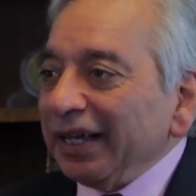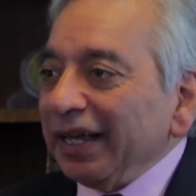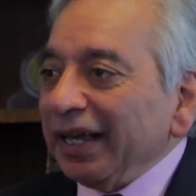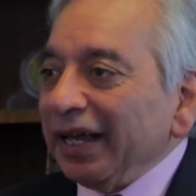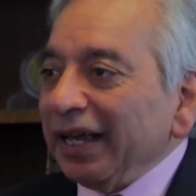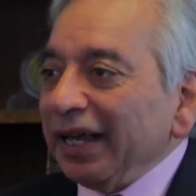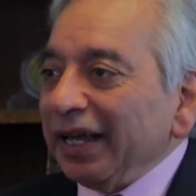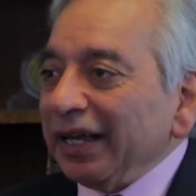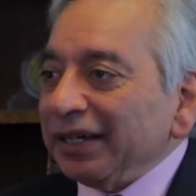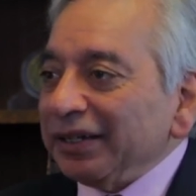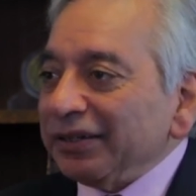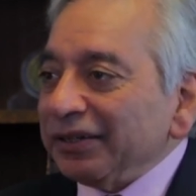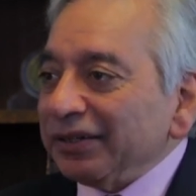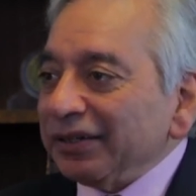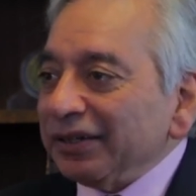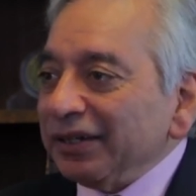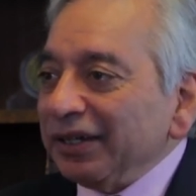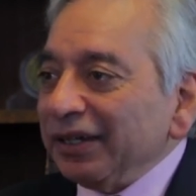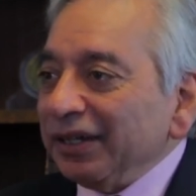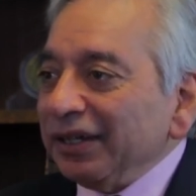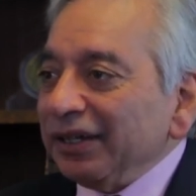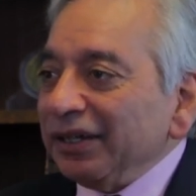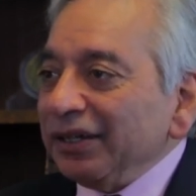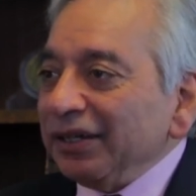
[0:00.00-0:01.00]
And
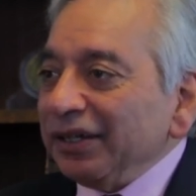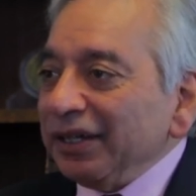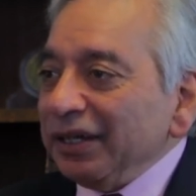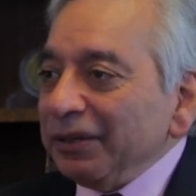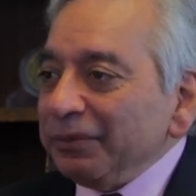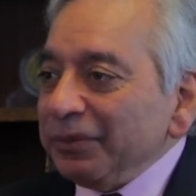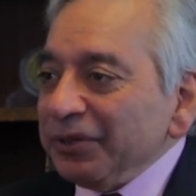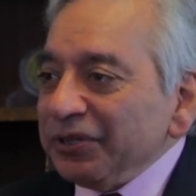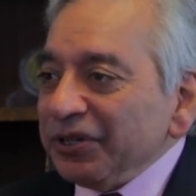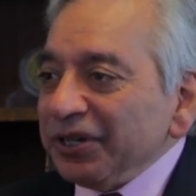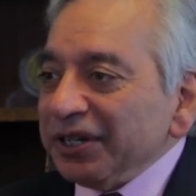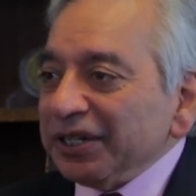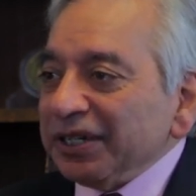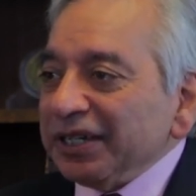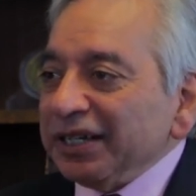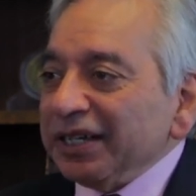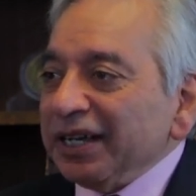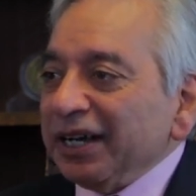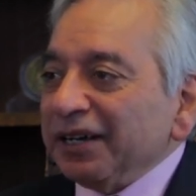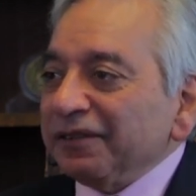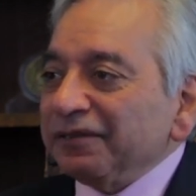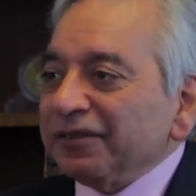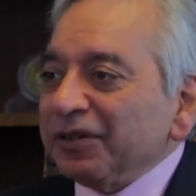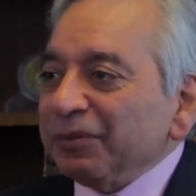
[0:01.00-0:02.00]

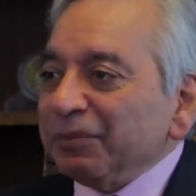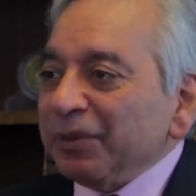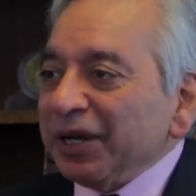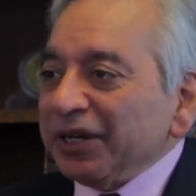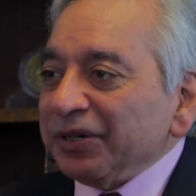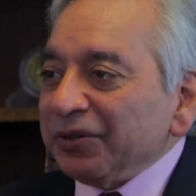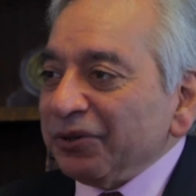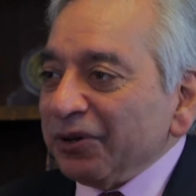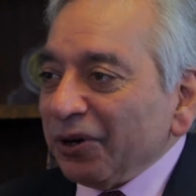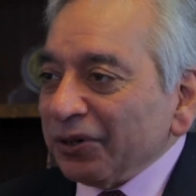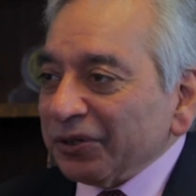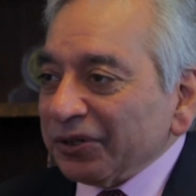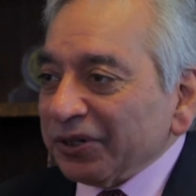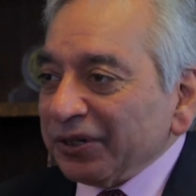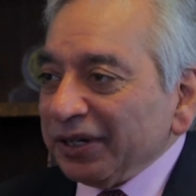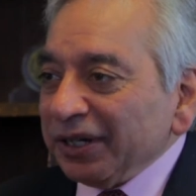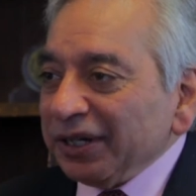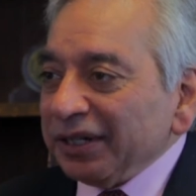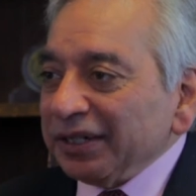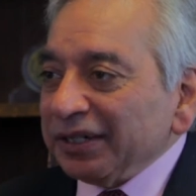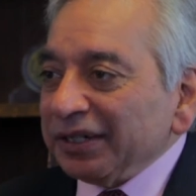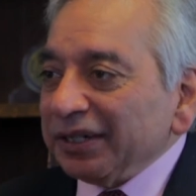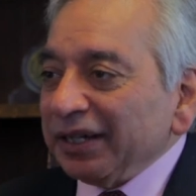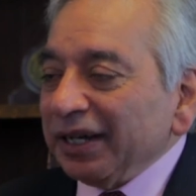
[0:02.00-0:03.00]
immediately after my
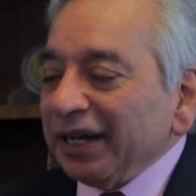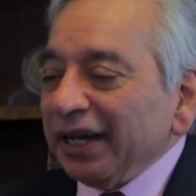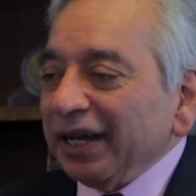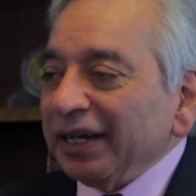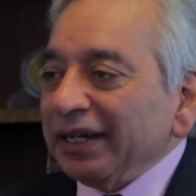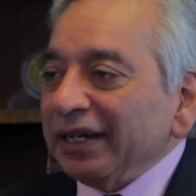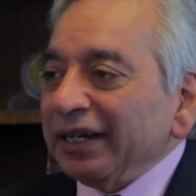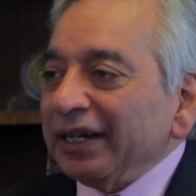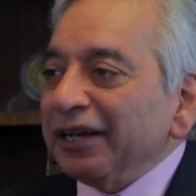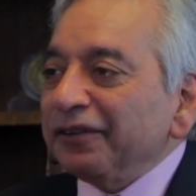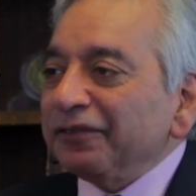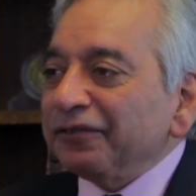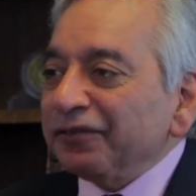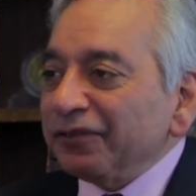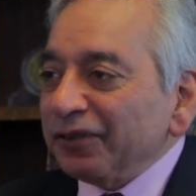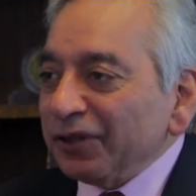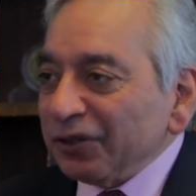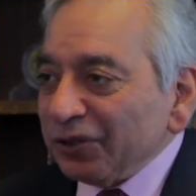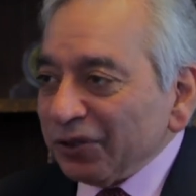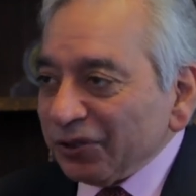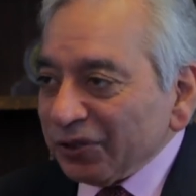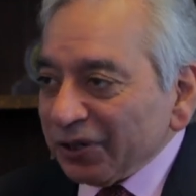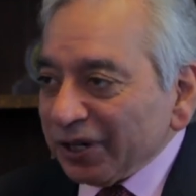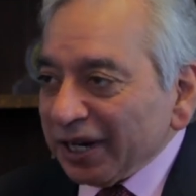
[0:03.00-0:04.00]
doctorate, I left
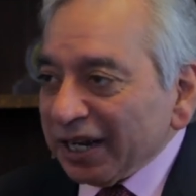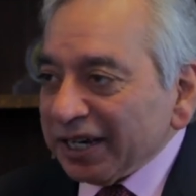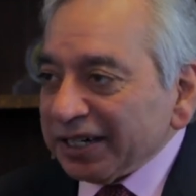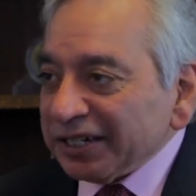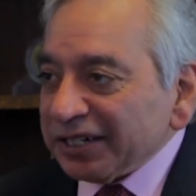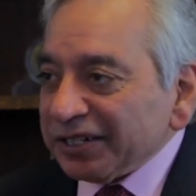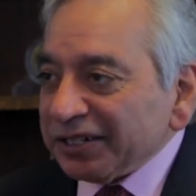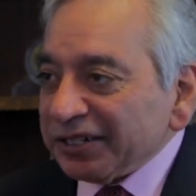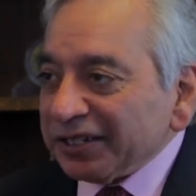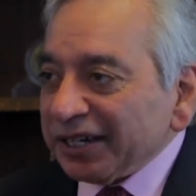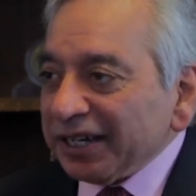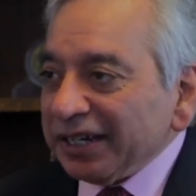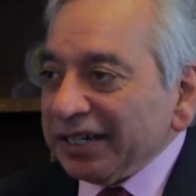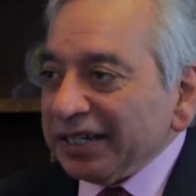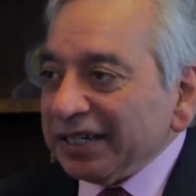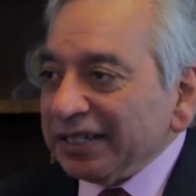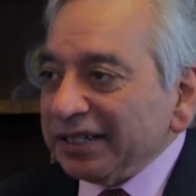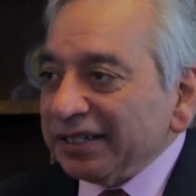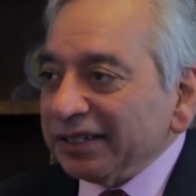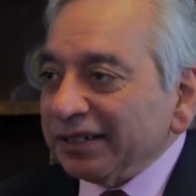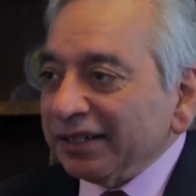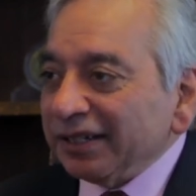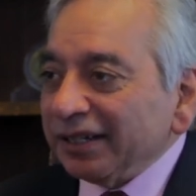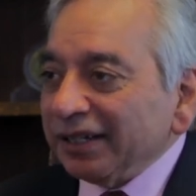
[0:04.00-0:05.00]
for the United
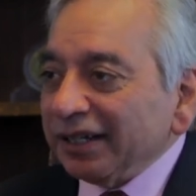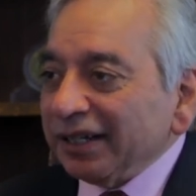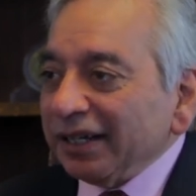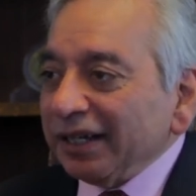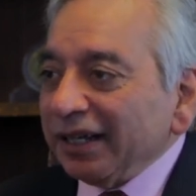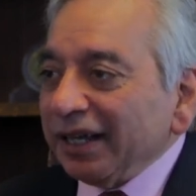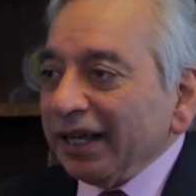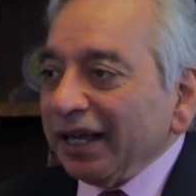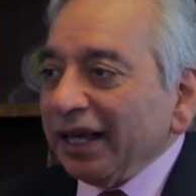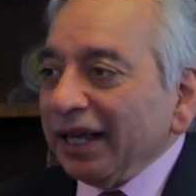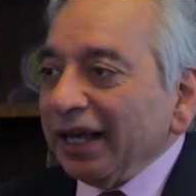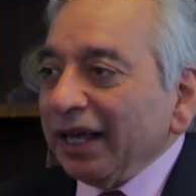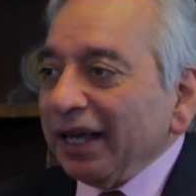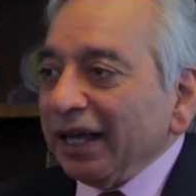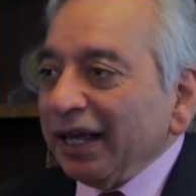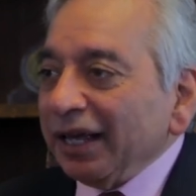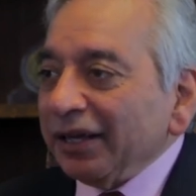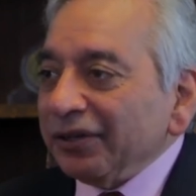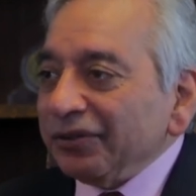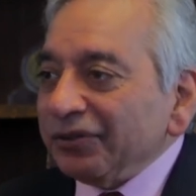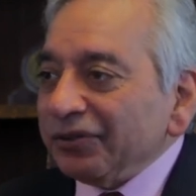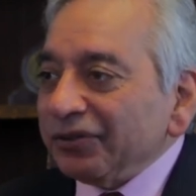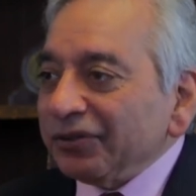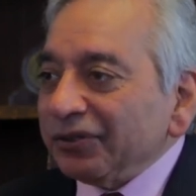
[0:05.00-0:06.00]
States,
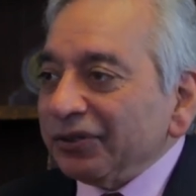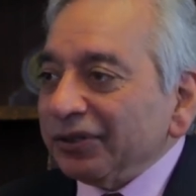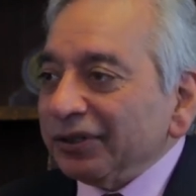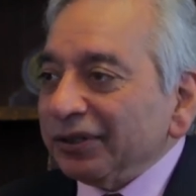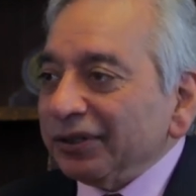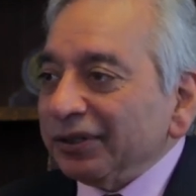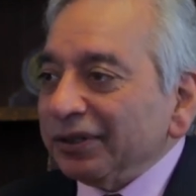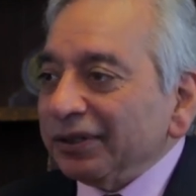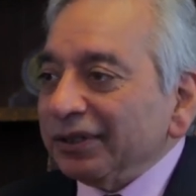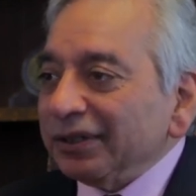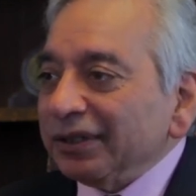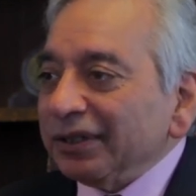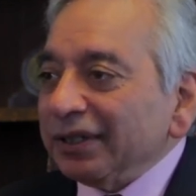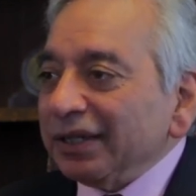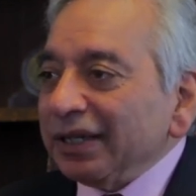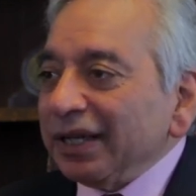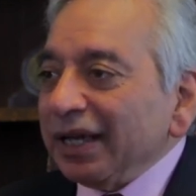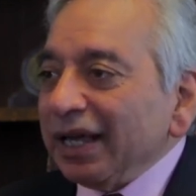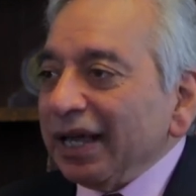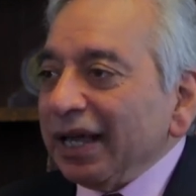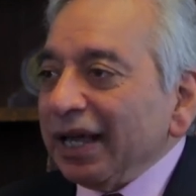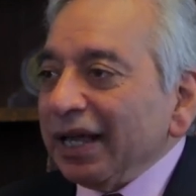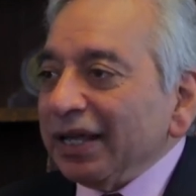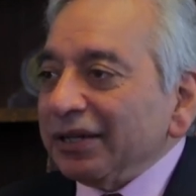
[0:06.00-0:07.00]
and
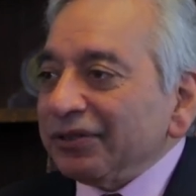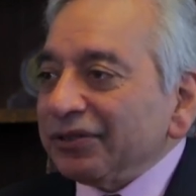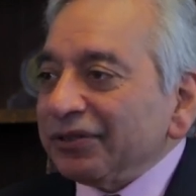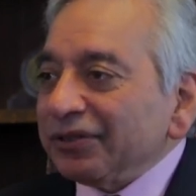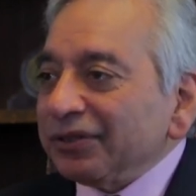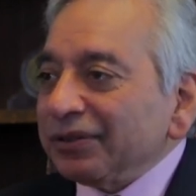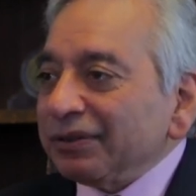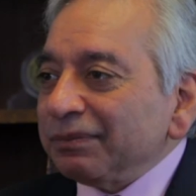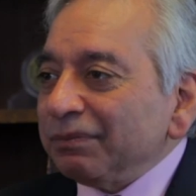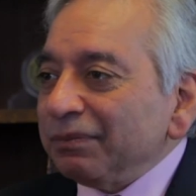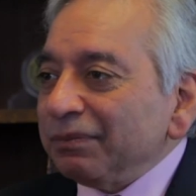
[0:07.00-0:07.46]
as